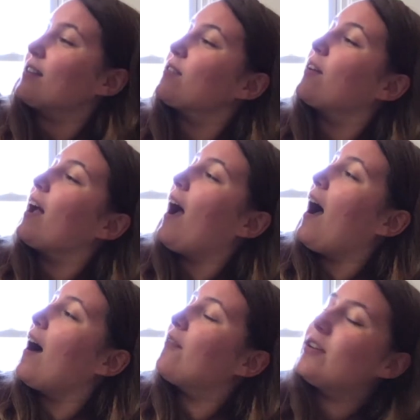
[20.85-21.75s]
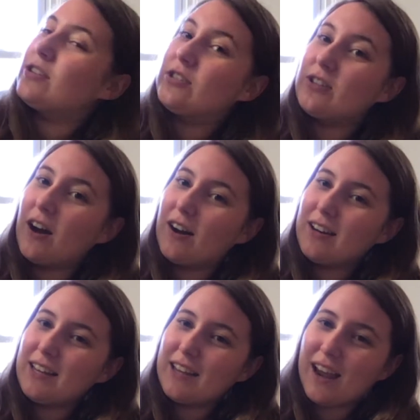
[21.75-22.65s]
So I have a jar
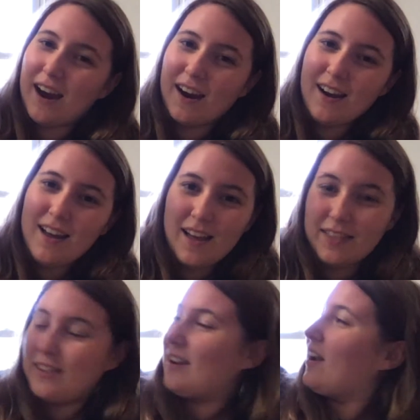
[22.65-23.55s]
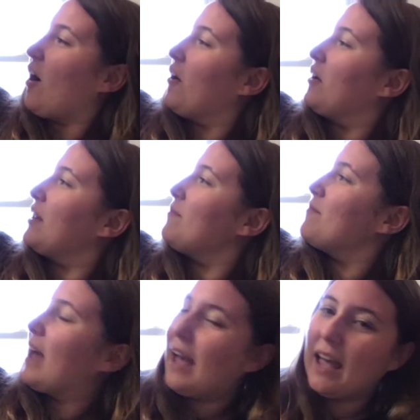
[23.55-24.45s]
here that I already
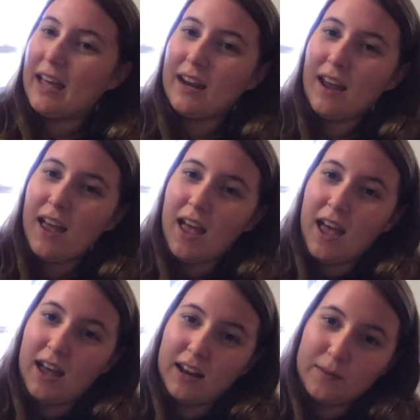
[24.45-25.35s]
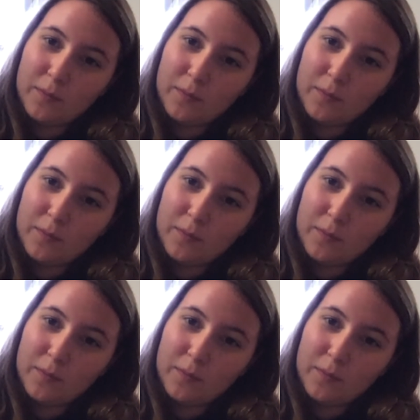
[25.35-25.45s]
made and I